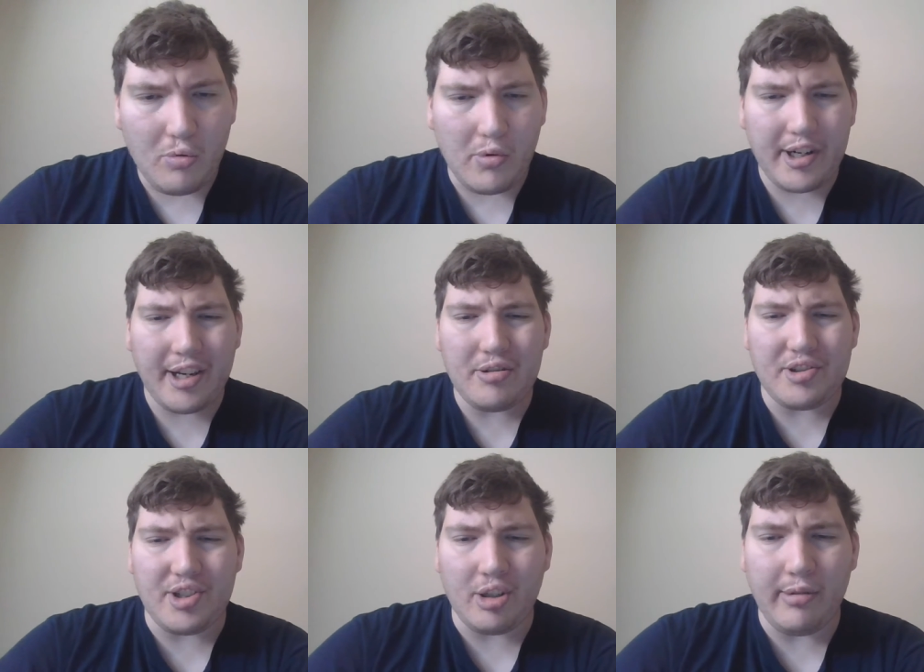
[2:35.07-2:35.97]
What are you
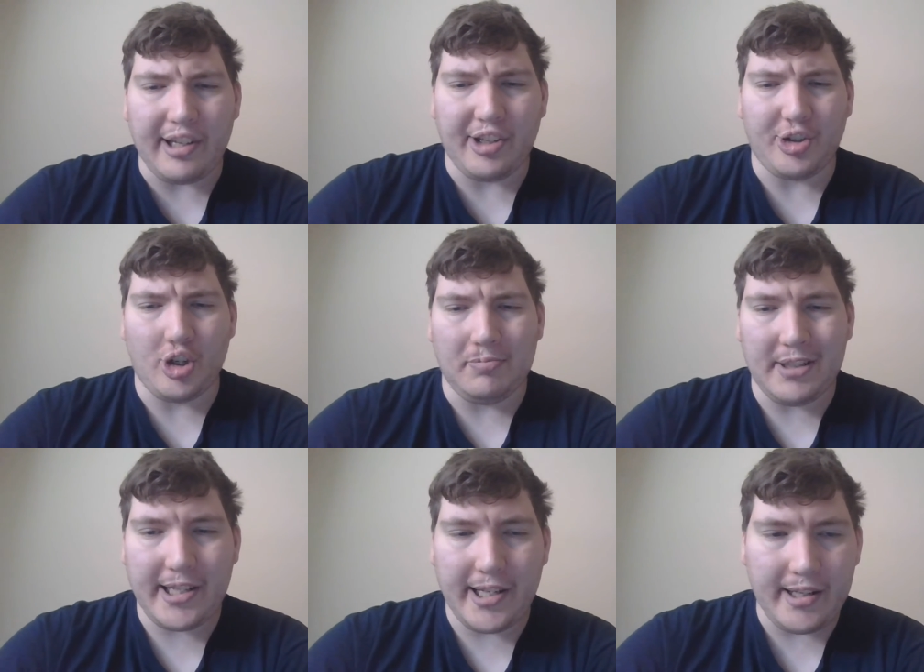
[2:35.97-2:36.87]
doing,
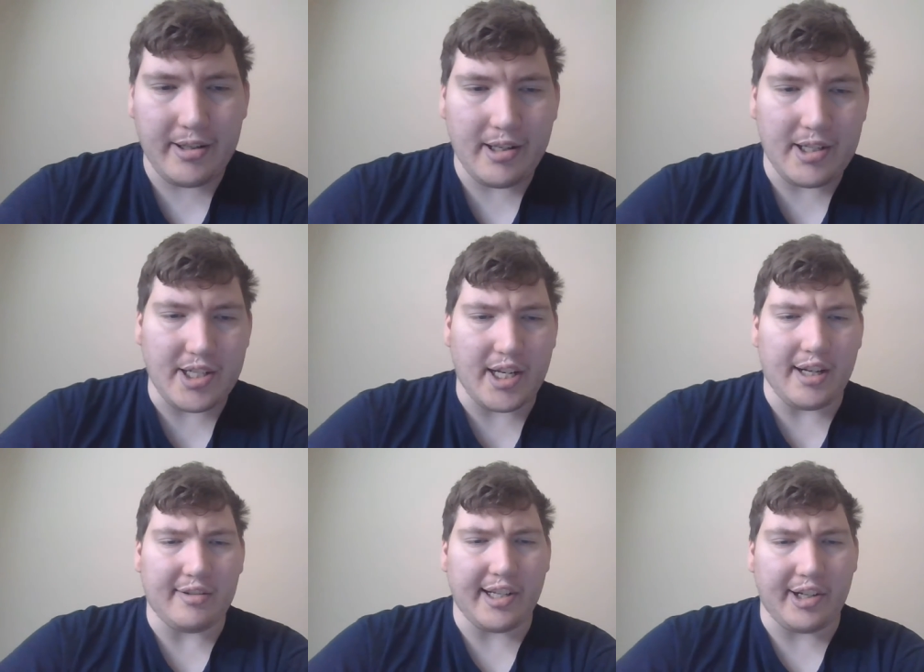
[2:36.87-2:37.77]
duplicate? she
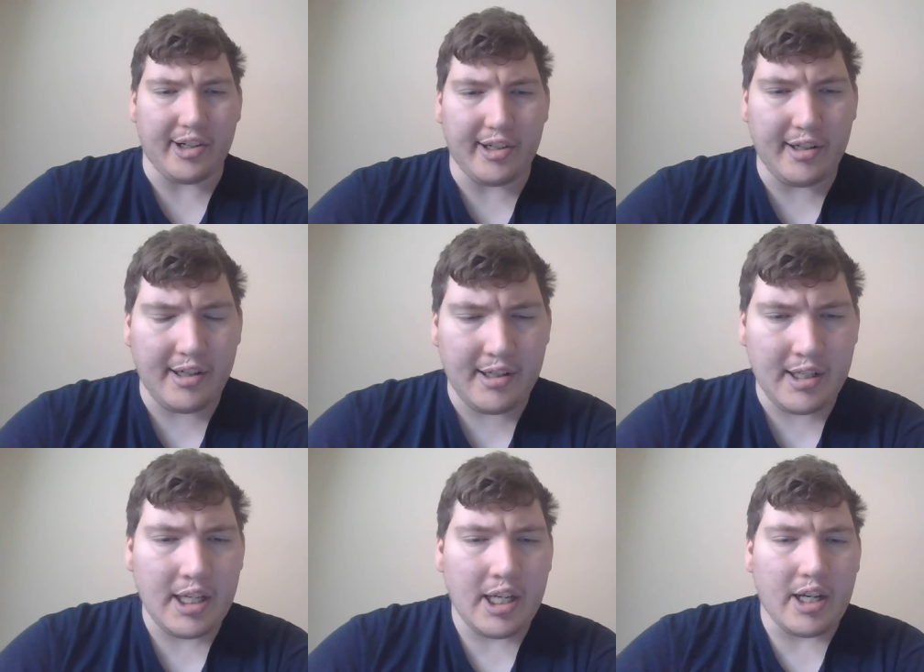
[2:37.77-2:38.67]
yelled at her.
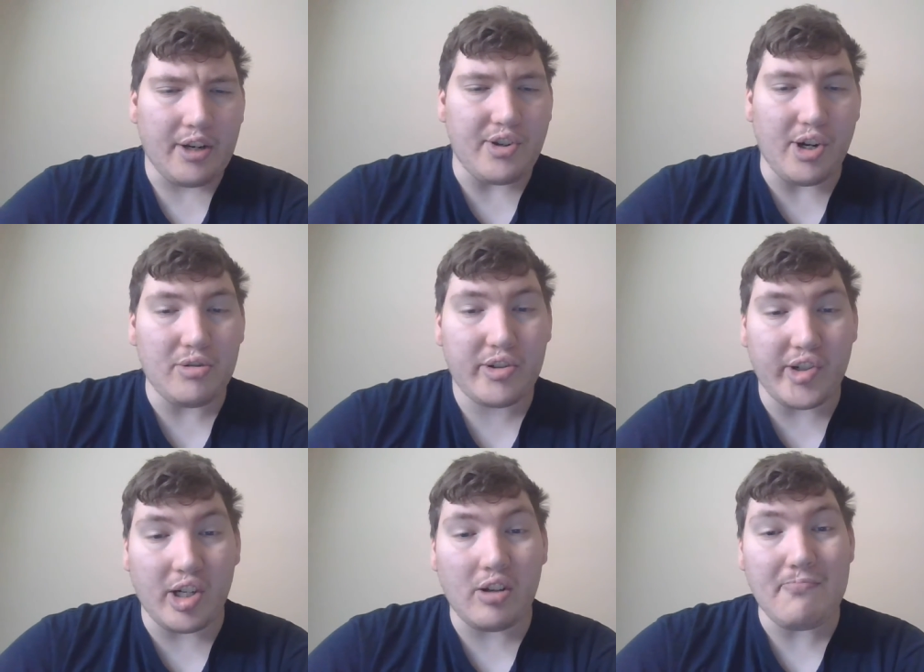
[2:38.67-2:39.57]
Don't
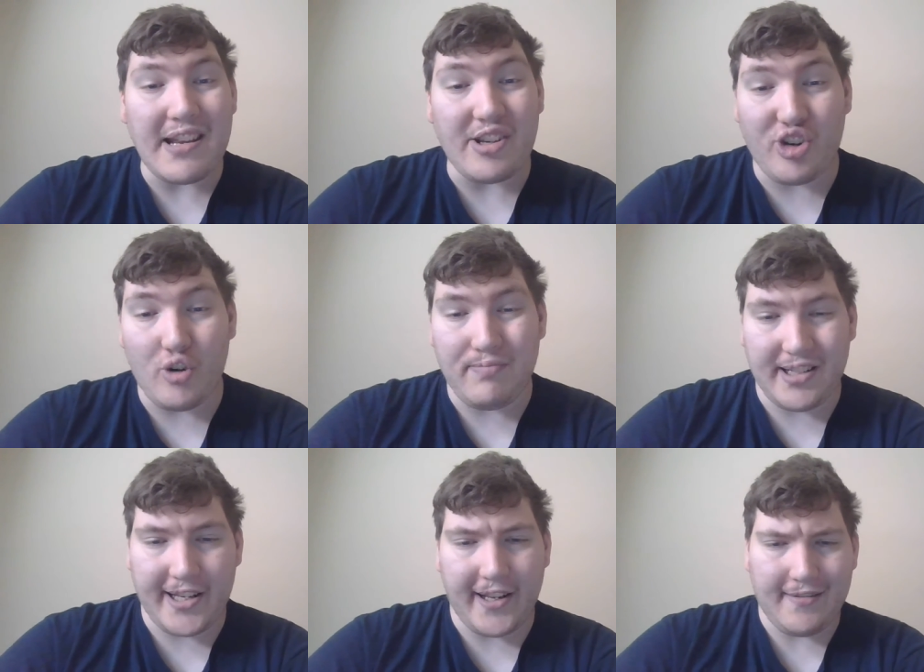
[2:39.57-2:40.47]
call me
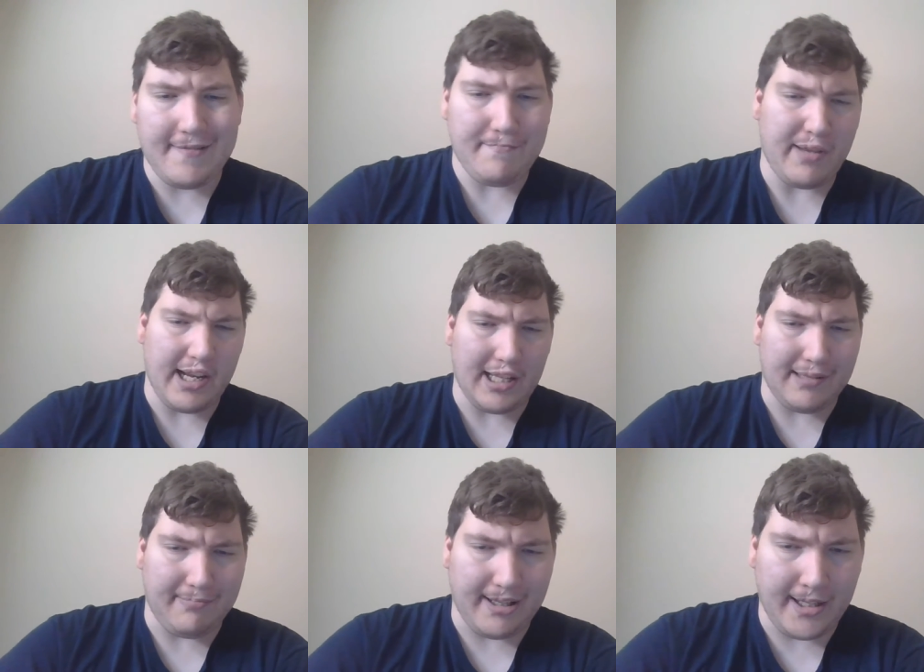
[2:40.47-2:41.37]
duplicate,
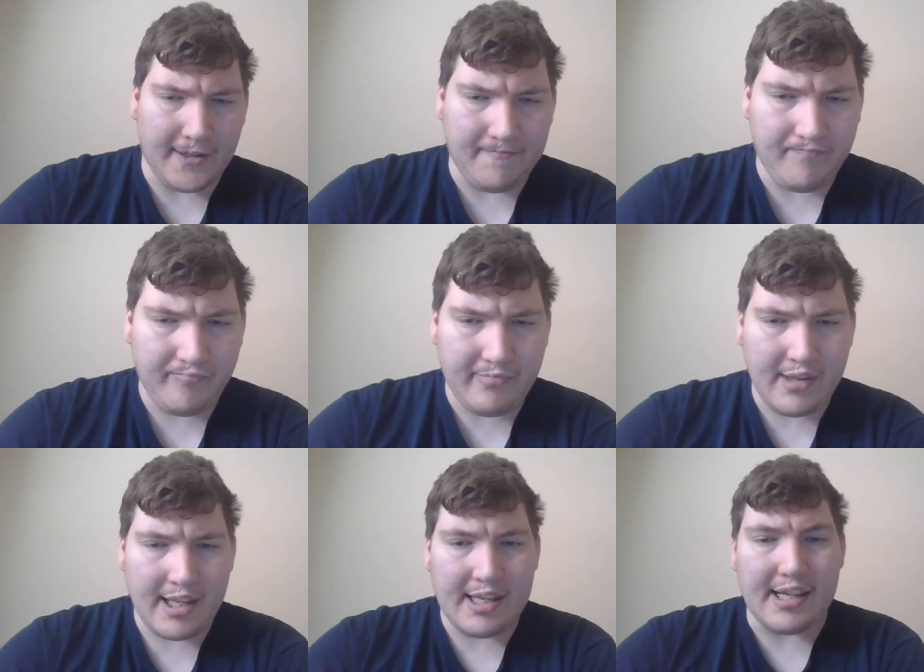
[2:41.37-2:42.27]
Penelope.
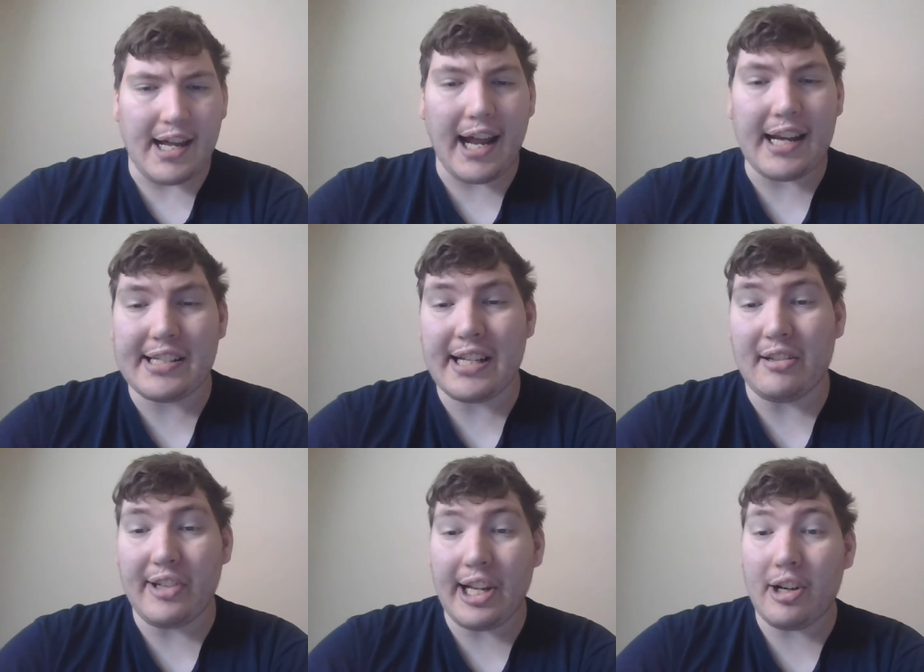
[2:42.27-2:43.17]
I
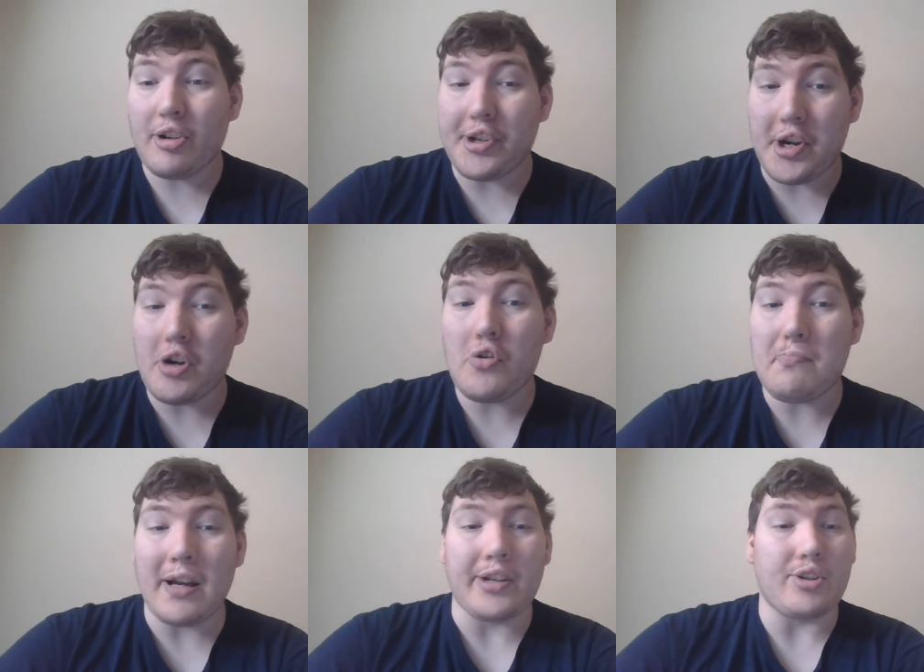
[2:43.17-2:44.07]
shall now go
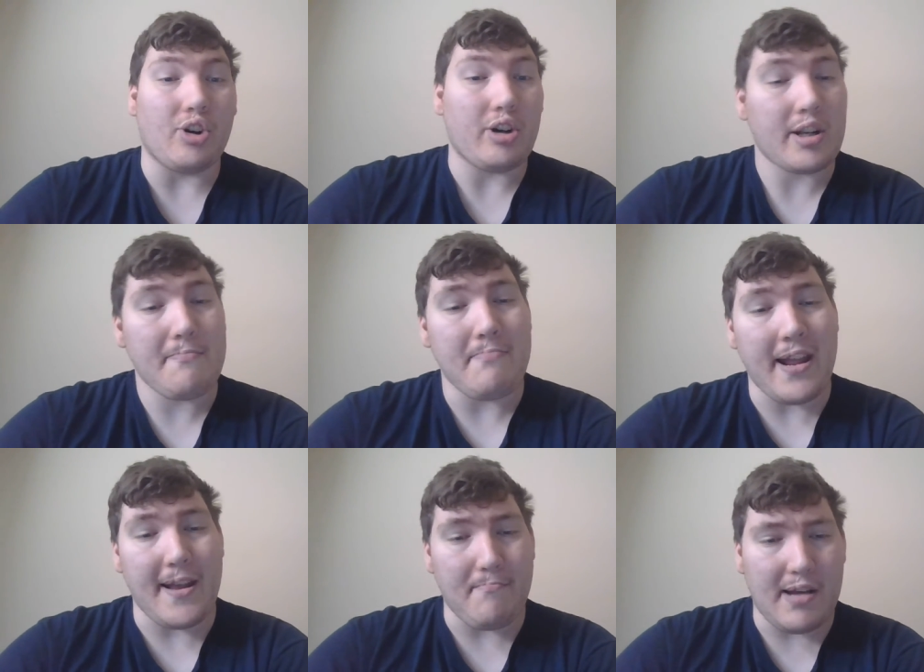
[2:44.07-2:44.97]
by Dark
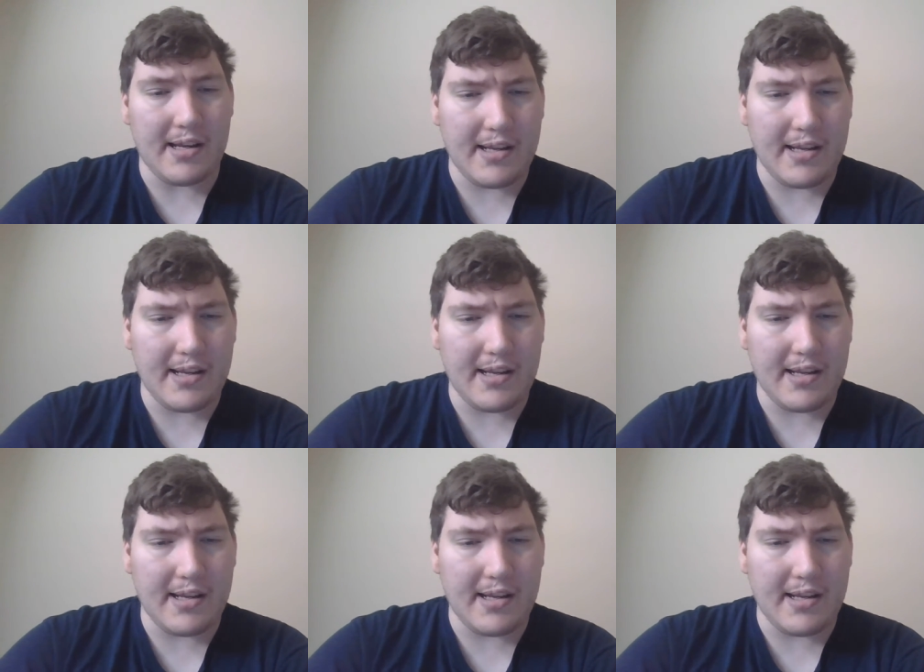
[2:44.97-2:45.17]
Pim.